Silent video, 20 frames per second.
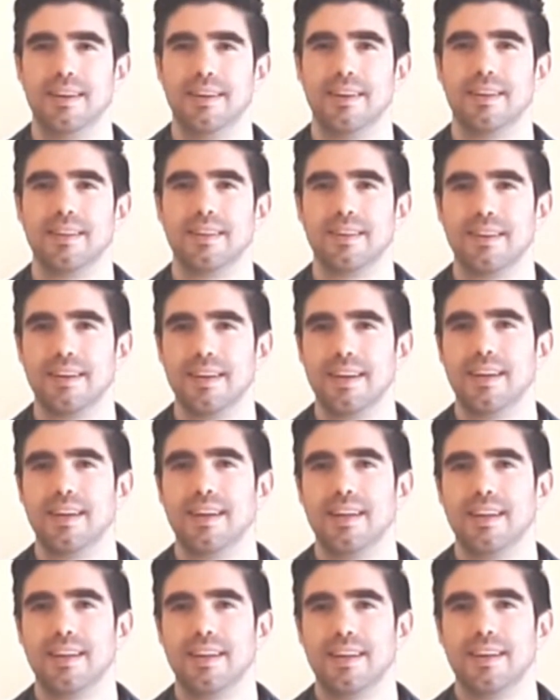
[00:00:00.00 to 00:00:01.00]

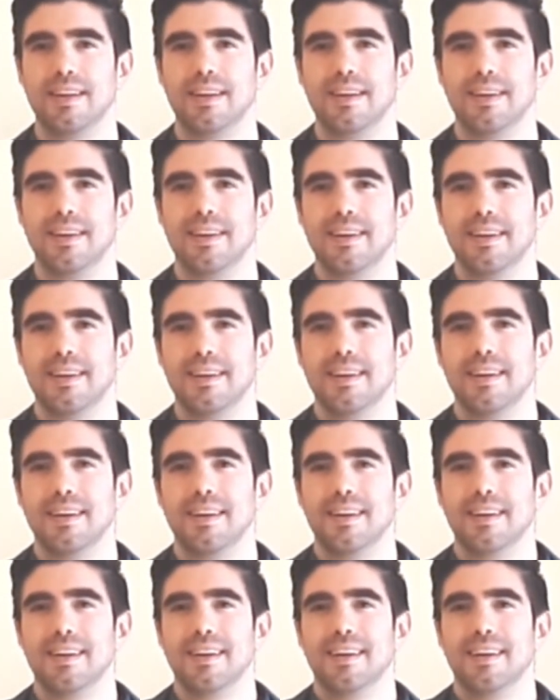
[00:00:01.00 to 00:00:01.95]
(no one is talking)